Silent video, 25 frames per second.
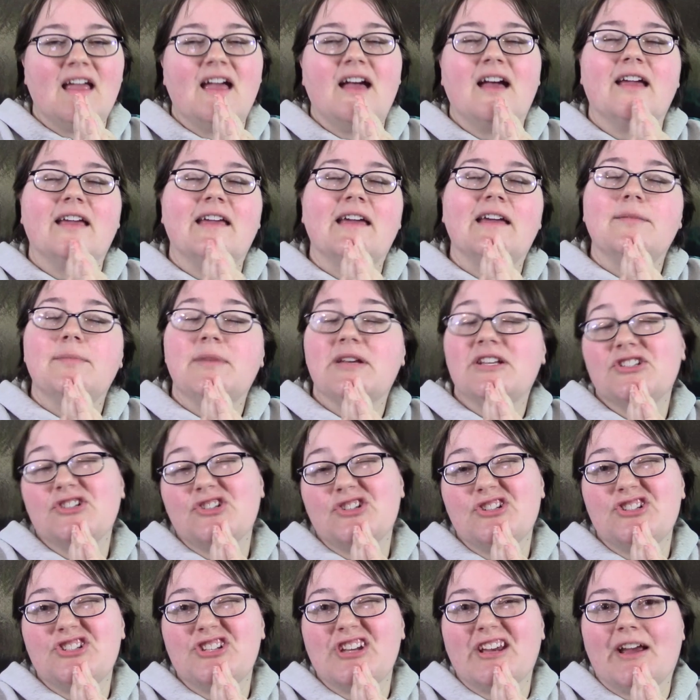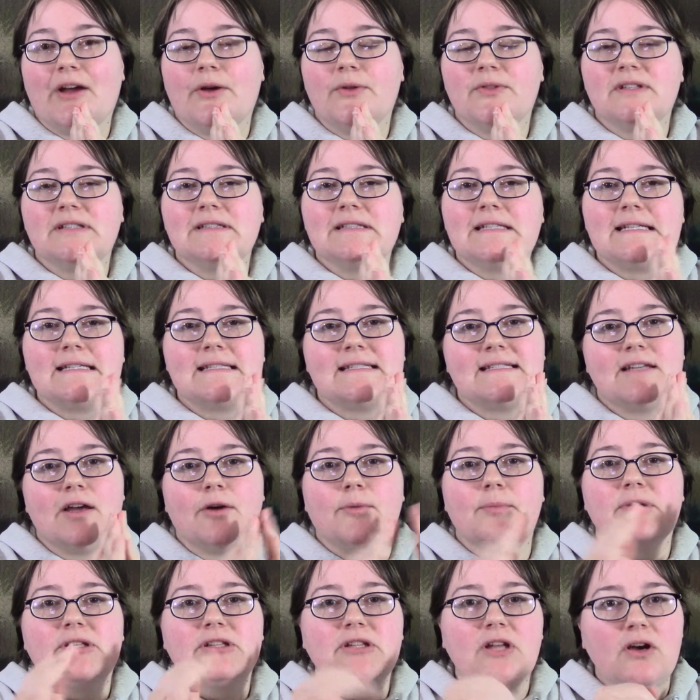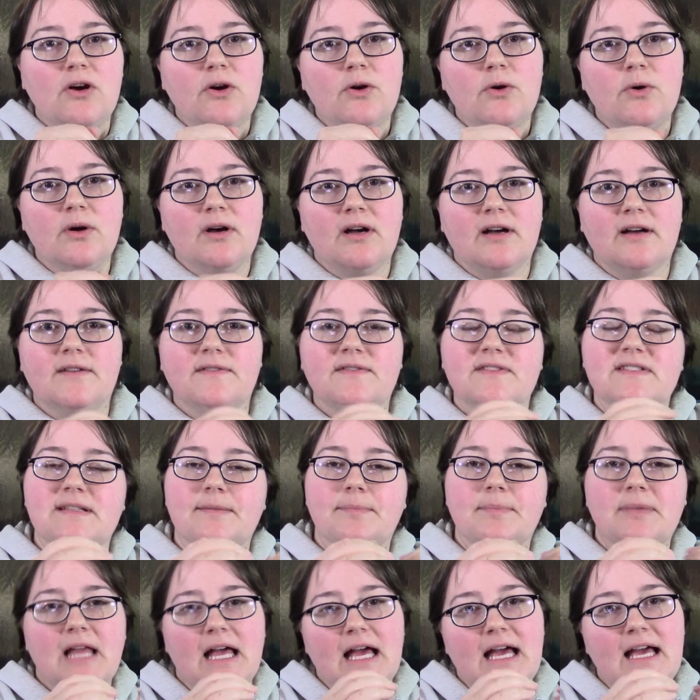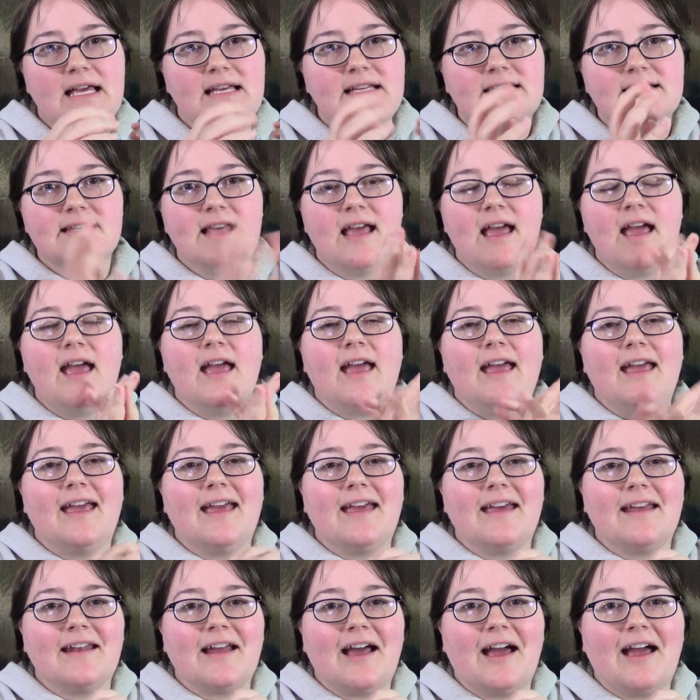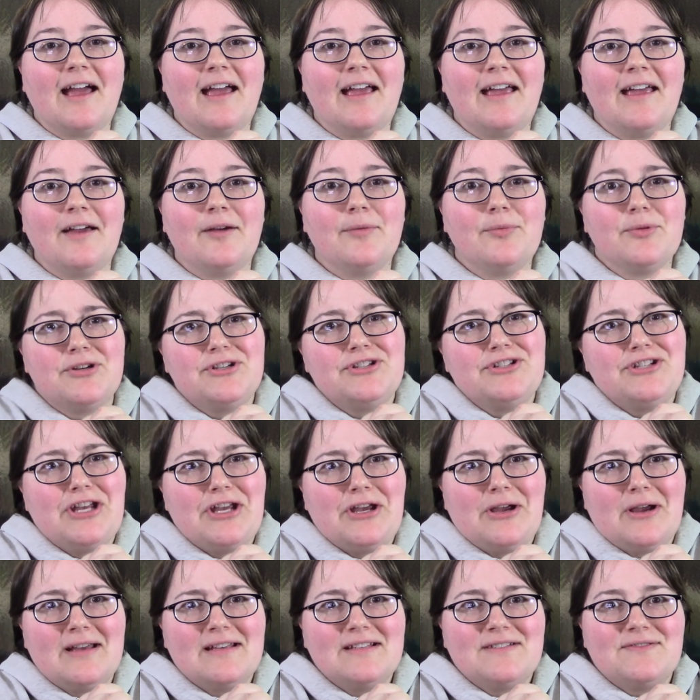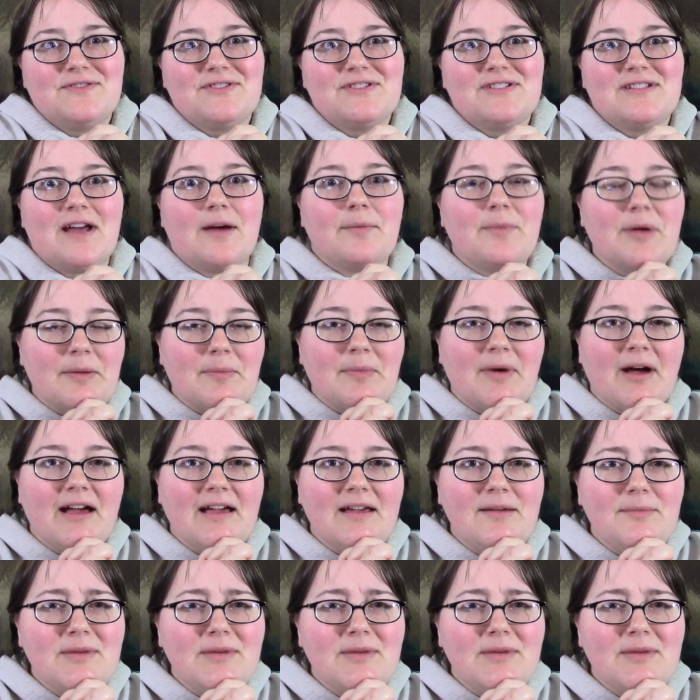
Again, make sure to check out the links down below of supplies, and I appreciate you guys for stopping by.